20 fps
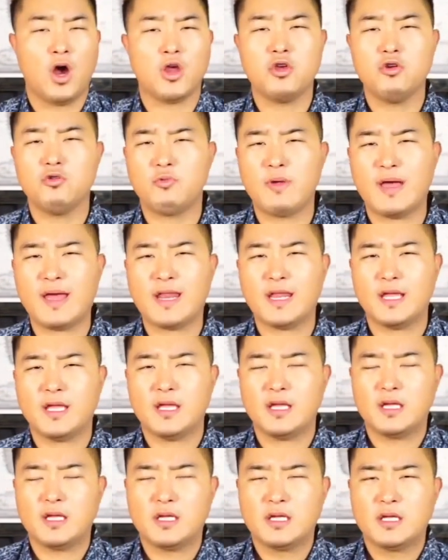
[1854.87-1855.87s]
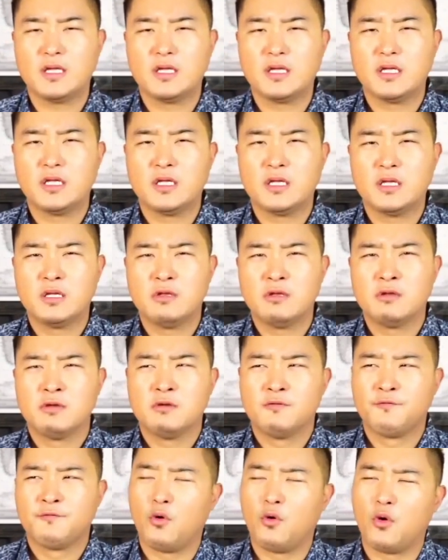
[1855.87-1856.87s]
Are you ready
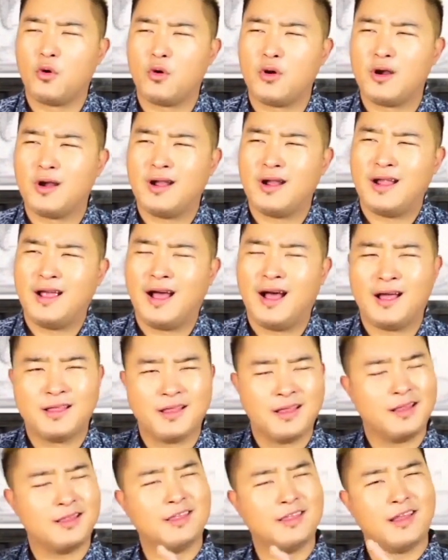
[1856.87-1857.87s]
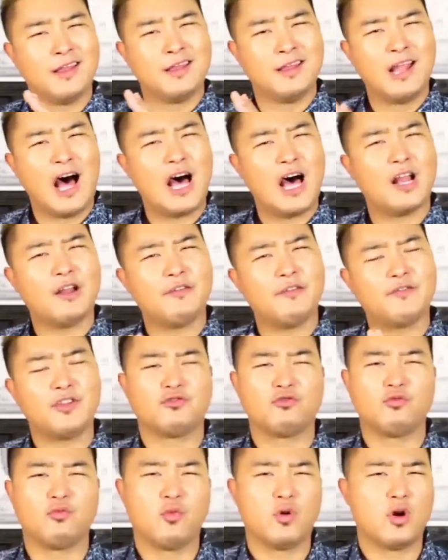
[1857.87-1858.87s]
for the not of this
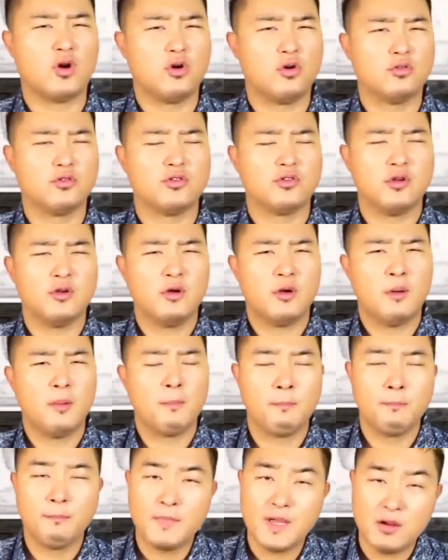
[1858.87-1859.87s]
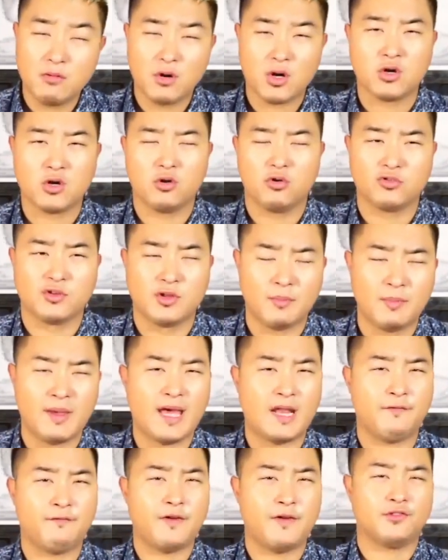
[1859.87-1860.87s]
world miracle to
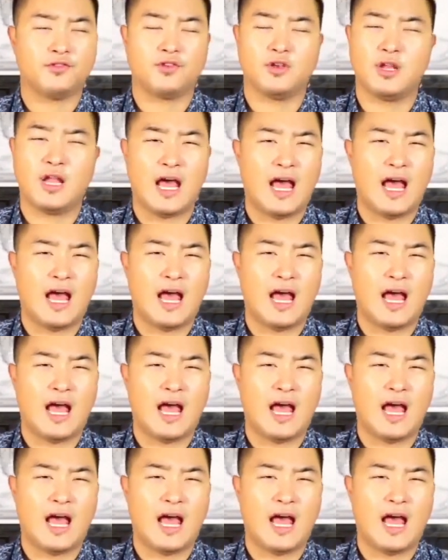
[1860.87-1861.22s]
manifest in your life?